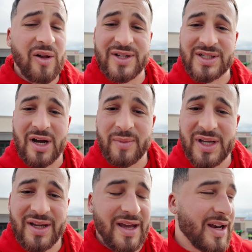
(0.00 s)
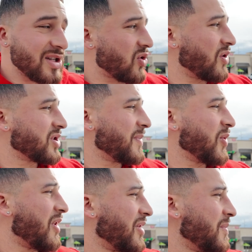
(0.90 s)
Mile is coming. It is going to
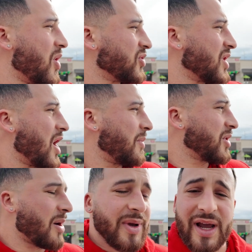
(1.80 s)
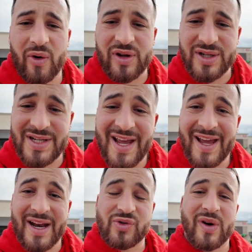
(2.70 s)
be one of the most upcoming areas.
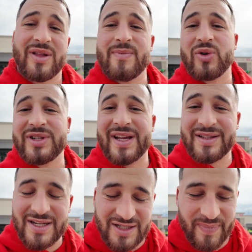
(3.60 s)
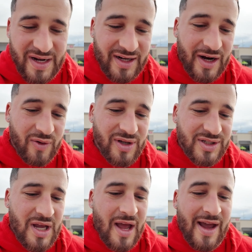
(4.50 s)
It is one of the most anticipated
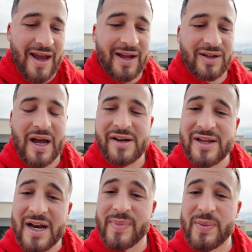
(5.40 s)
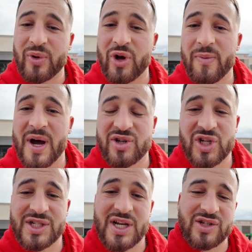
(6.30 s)
areas, and not a lot of people know about it
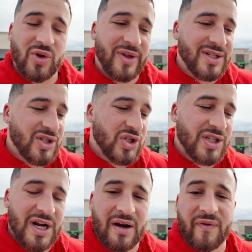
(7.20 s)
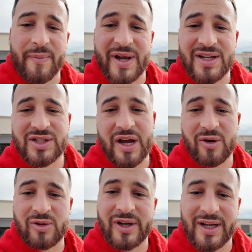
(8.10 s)
just yet. So this is just kind of from an
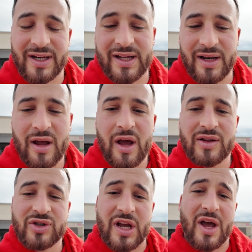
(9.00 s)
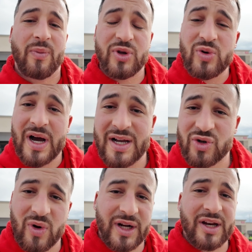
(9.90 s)
insider looking in to help you
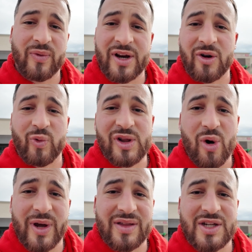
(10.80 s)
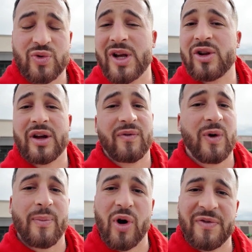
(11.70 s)
guys who are getting ready to relocate this way, looking
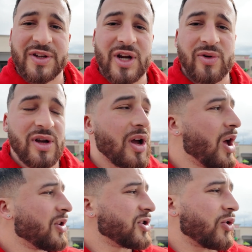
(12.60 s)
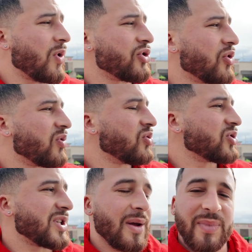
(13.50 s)
for a perfect area to grow your
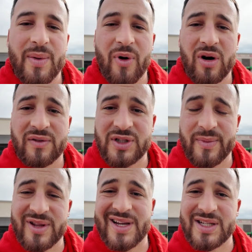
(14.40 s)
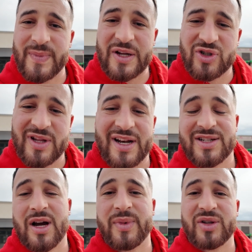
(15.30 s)
roots and be a part of some of the expansion that
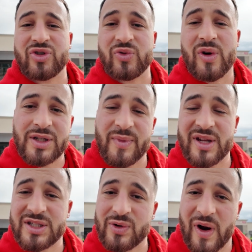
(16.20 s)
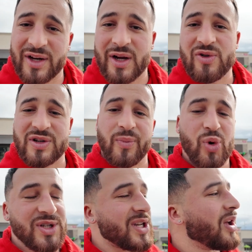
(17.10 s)
is coming to some of the surrounding areas of
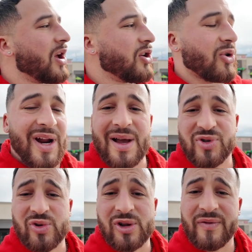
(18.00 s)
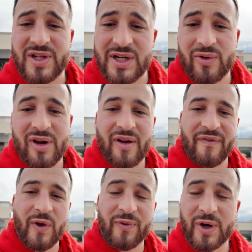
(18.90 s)
Boise. You're going to absolutely love this area.
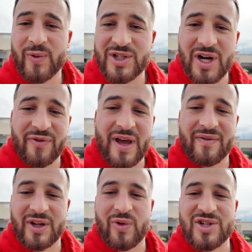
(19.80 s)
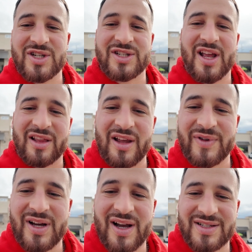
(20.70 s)
Feel free to reach out if you have any questions.
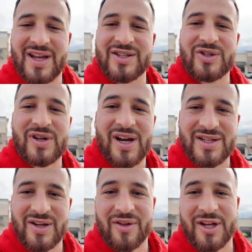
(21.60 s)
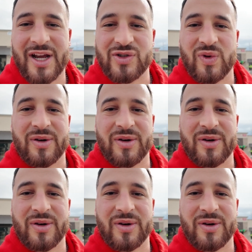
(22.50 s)
Love you guys. See you guys on the next